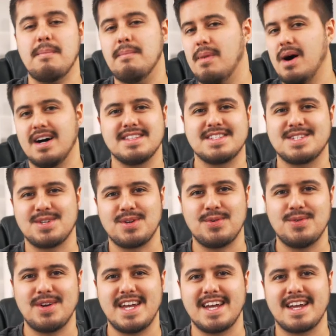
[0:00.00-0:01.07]
monster
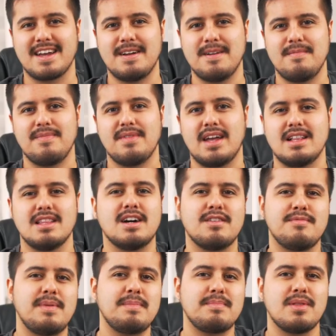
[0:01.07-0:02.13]
rig. A lot
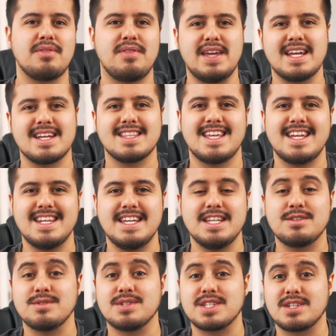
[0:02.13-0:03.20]
of people think they need
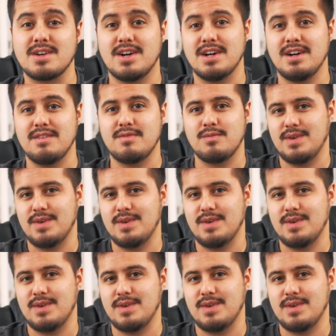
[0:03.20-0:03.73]
to start off